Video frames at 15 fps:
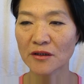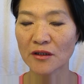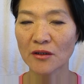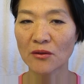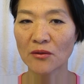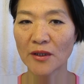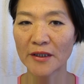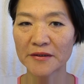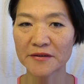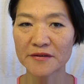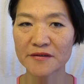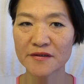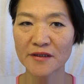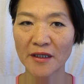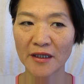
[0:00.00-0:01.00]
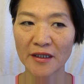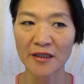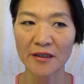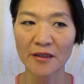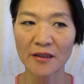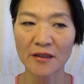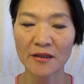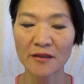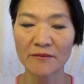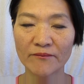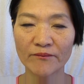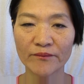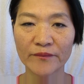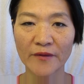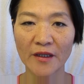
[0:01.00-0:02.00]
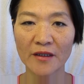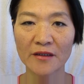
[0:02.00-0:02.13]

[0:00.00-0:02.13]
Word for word: go and say, um,